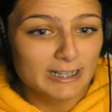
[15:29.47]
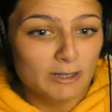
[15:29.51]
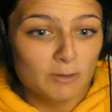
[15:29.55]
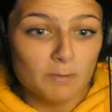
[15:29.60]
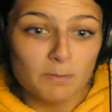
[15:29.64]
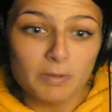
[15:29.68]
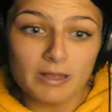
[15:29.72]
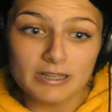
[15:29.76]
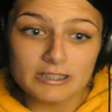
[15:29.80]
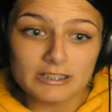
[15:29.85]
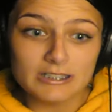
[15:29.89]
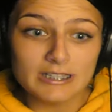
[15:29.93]

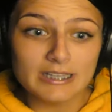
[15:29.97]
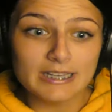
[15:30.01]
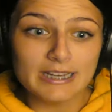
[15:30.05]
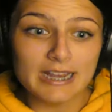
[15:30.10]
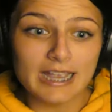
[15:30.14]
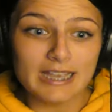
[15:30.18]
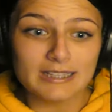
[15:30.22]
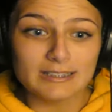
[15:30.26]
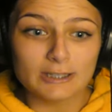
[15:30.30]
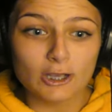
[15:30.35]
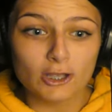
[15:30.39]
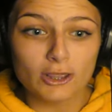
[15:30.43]
Plus, he
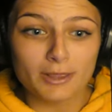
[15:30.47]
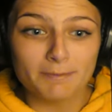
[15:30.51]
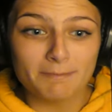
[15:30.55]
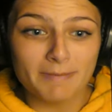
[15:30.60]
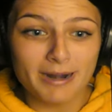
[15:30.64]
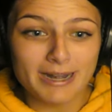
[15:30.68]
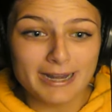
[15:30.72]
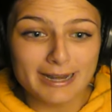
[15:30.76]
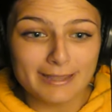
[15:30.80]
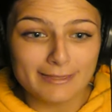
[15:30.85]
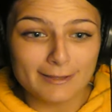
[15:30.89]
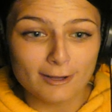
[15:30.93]
has all the
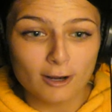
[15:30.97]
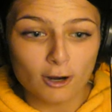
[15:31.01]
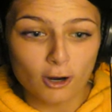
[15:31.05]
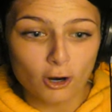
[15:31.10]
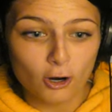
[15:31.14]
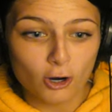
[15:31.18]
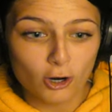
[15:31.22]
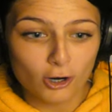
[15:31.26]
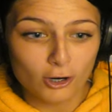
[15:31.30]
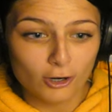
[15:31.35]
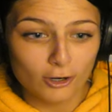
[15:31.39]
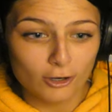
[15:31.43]
money in the
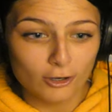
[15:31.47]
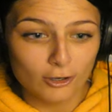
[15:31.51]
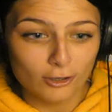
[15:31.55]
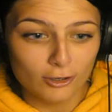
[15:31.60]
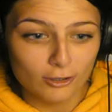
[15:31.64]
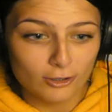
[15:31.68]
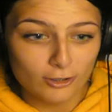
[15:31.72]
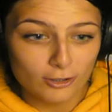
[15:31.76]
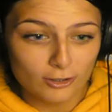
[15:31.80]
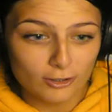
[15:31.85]
car.